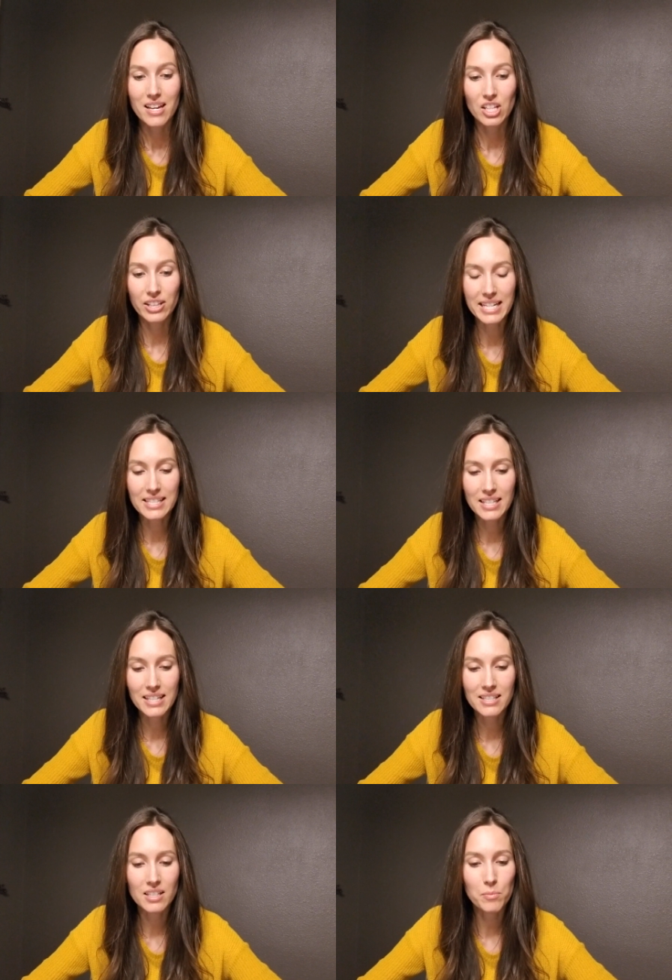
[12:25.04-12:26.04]
Clayton
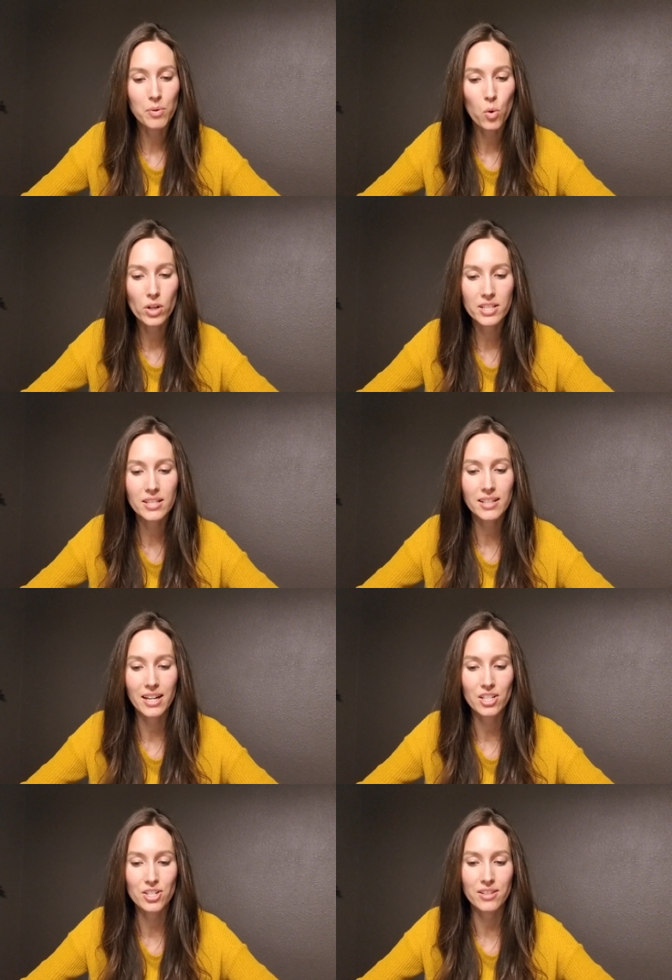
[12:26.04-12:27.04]
is an important
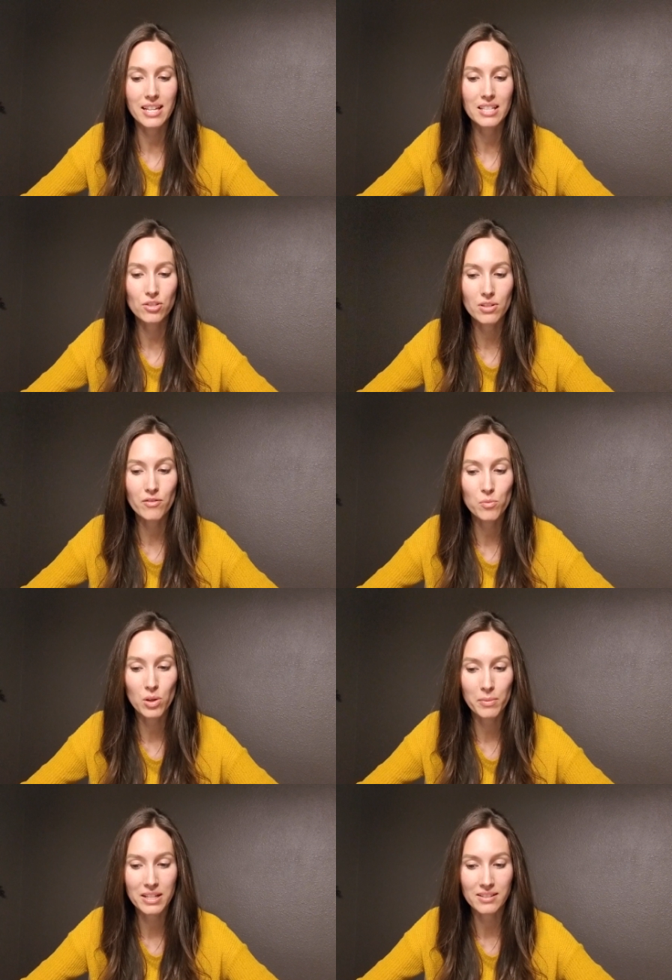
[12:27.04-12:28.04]
character in the history of
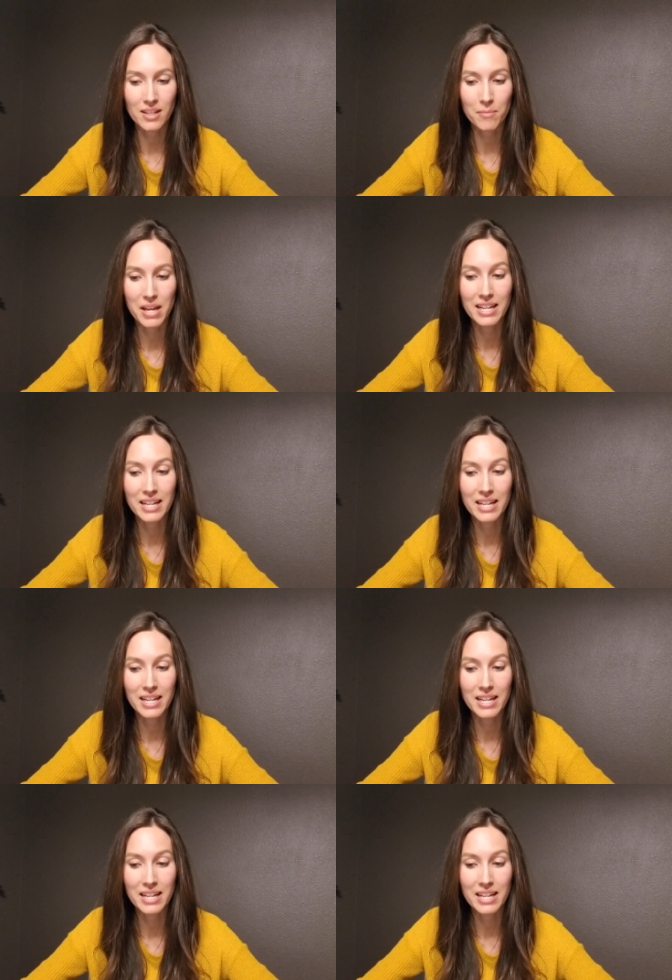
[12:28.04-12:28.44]
Mormonism,